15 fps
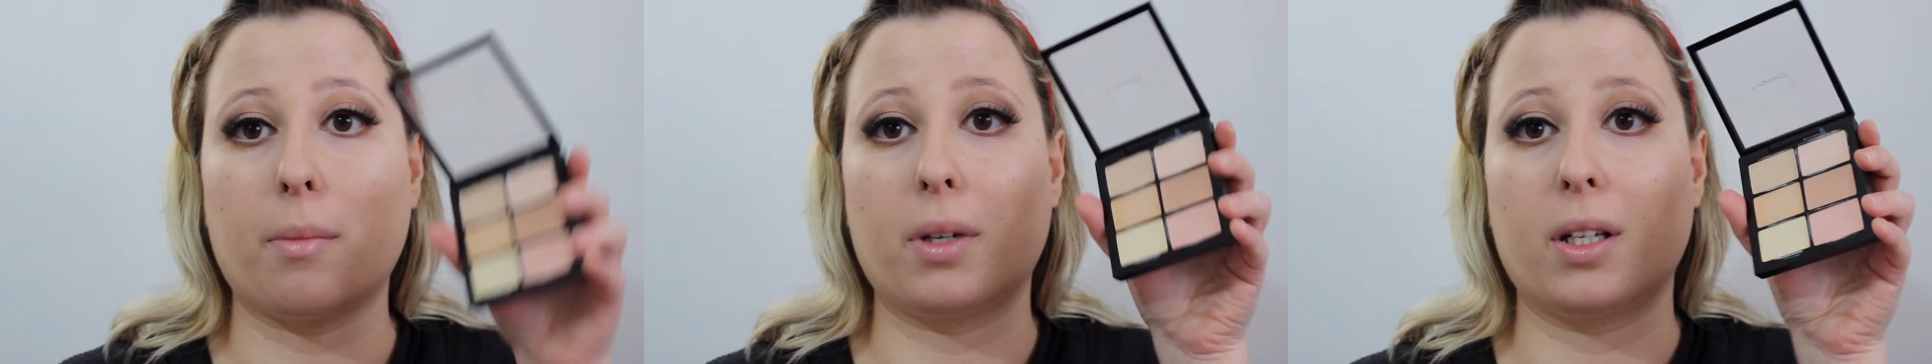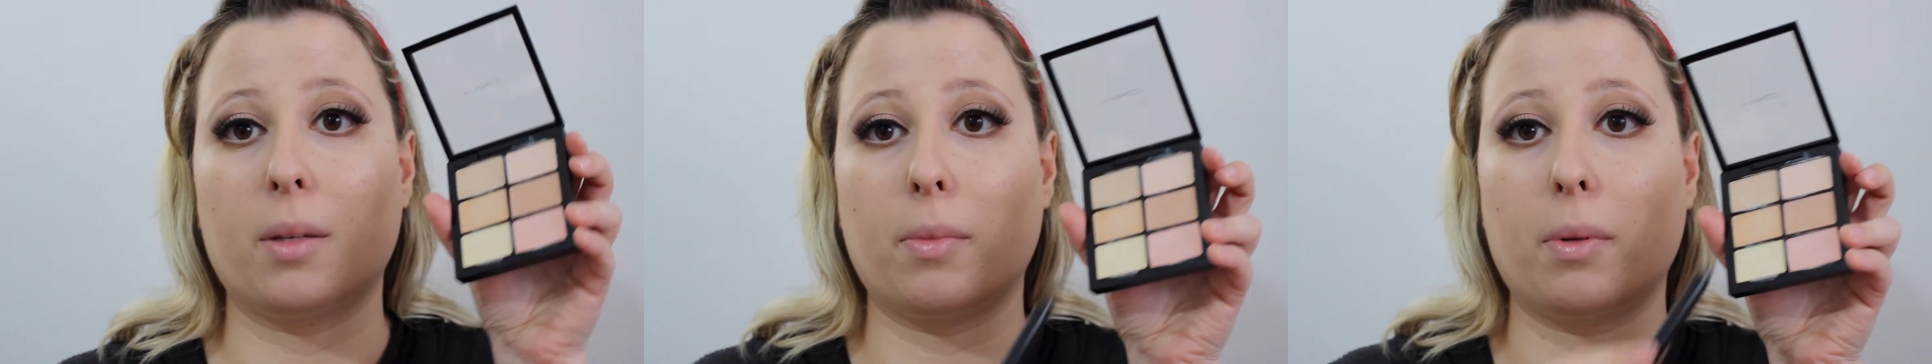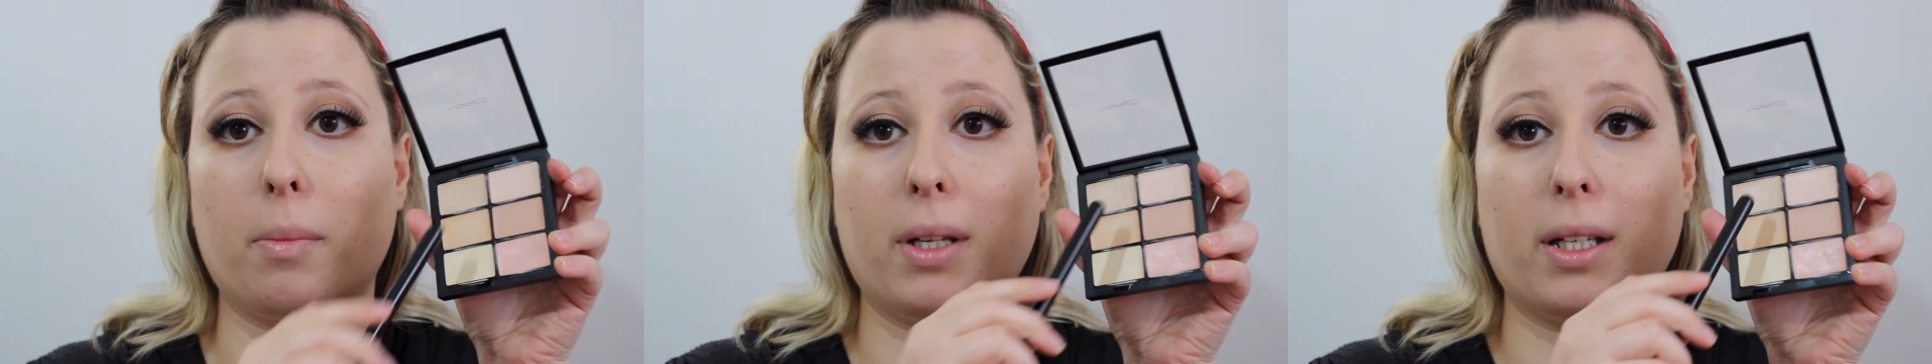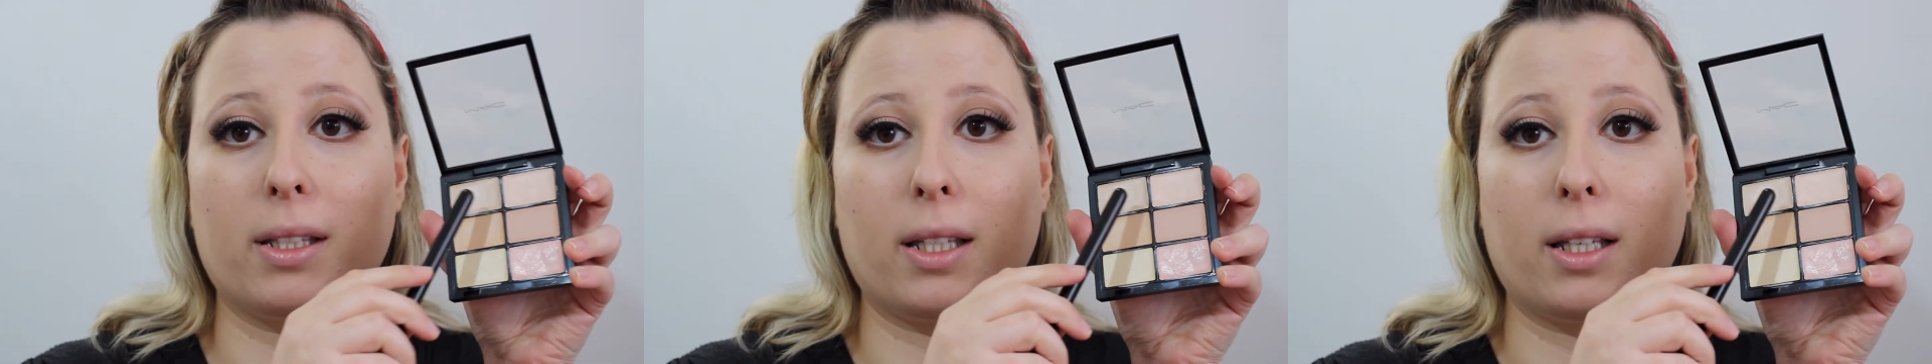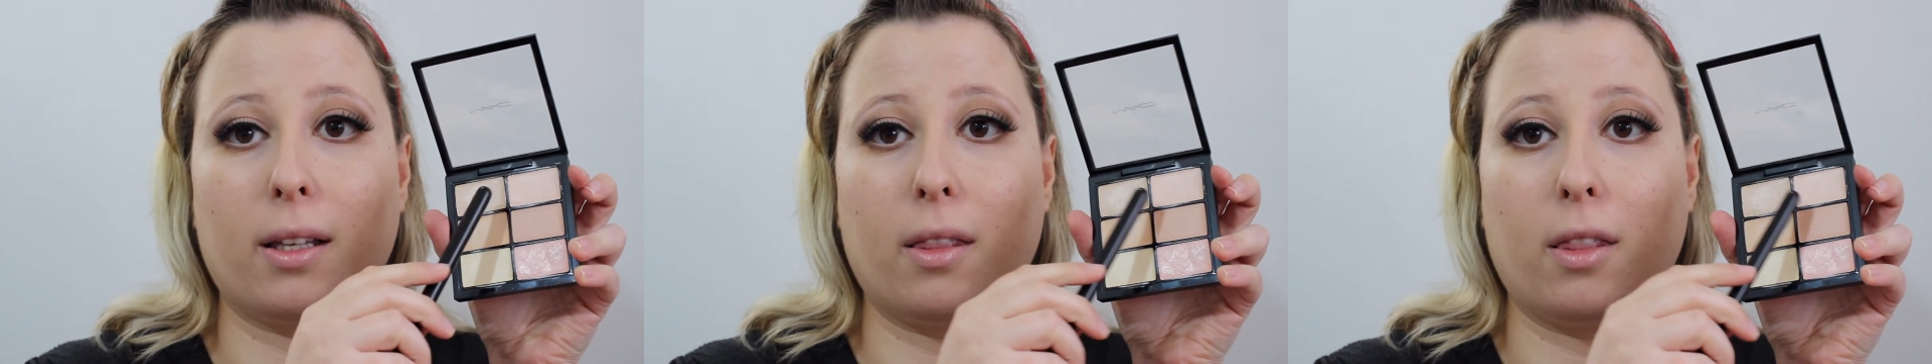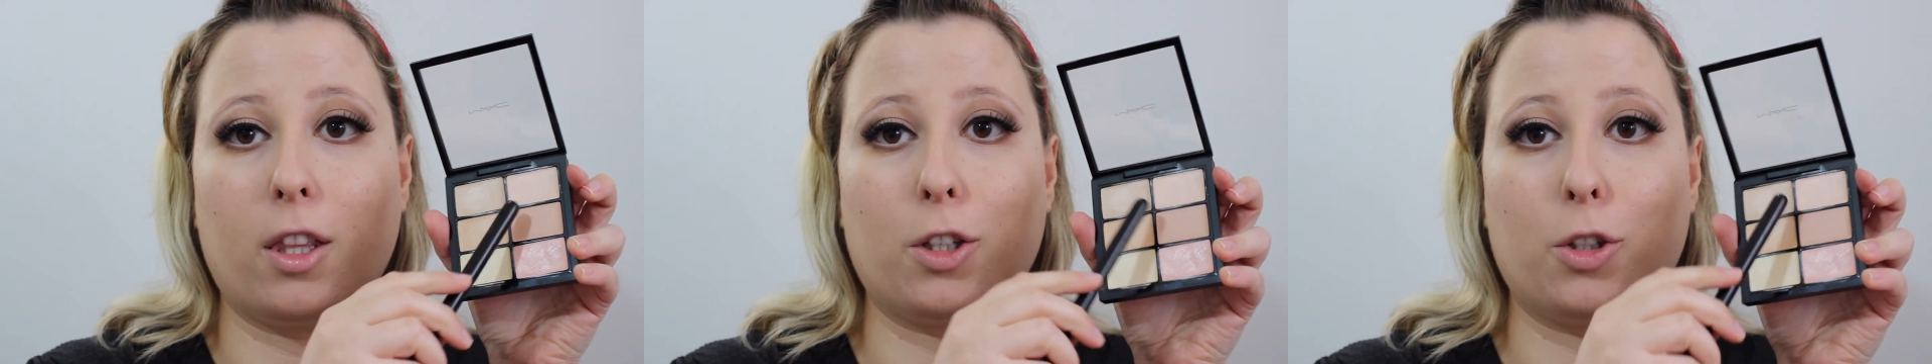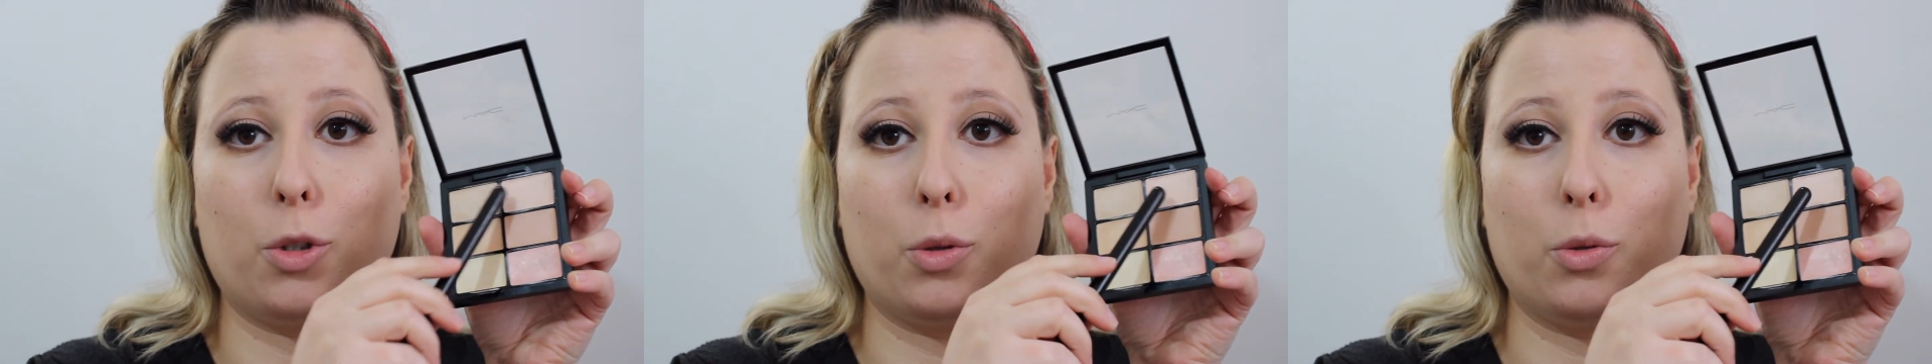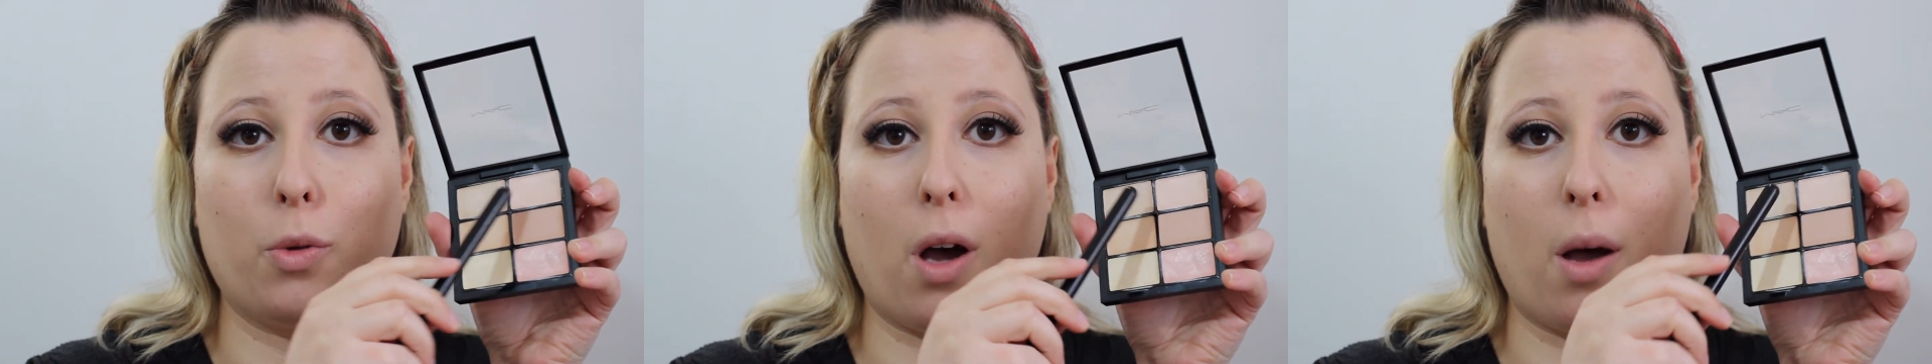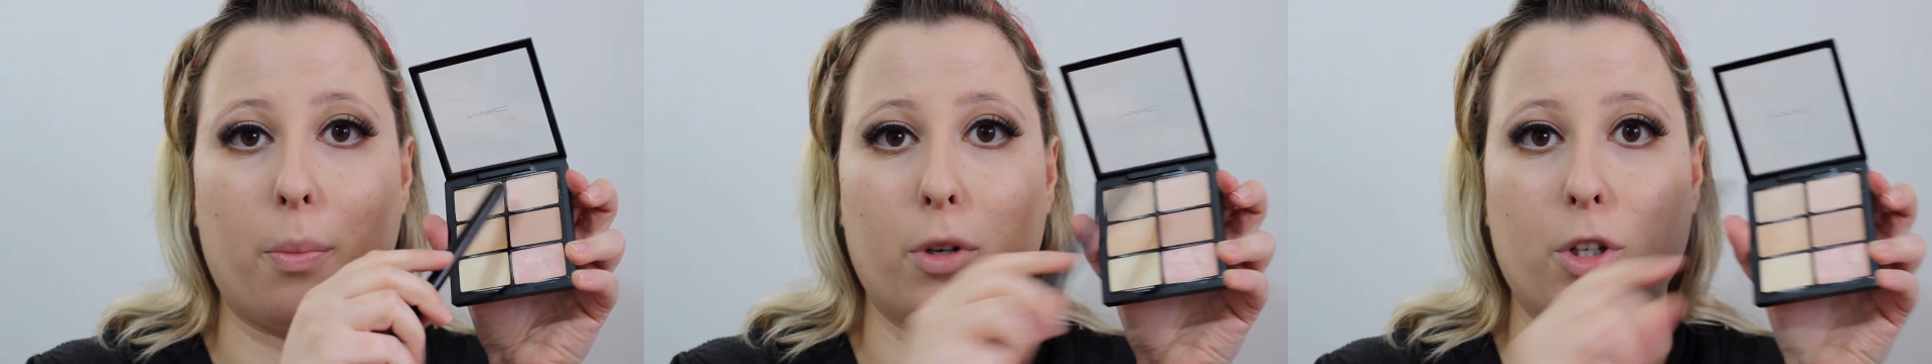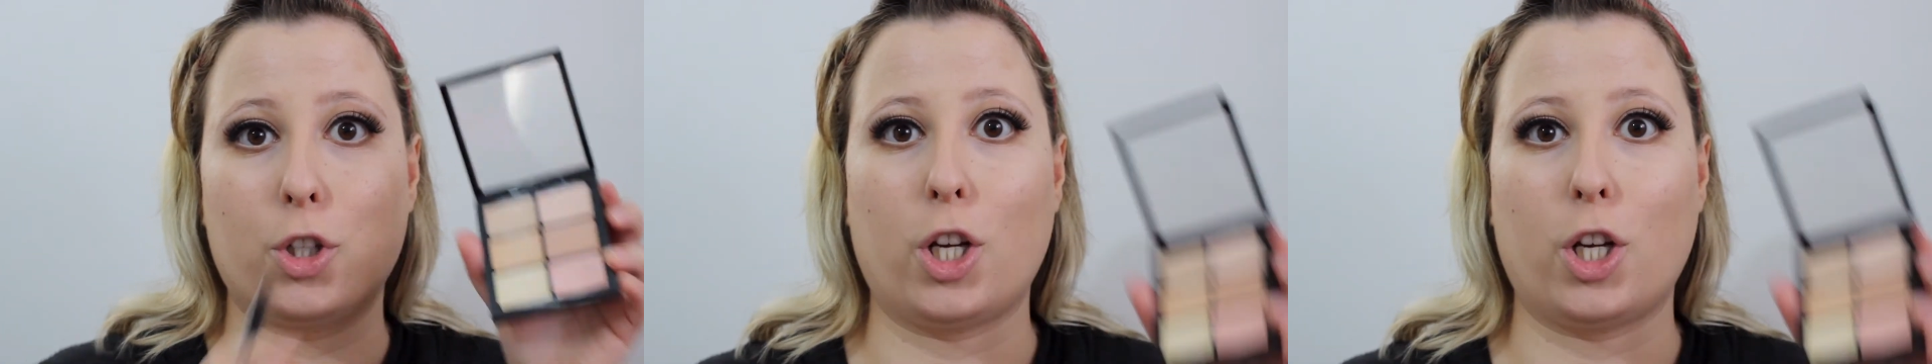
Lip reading: I'm going to be mixing the two upper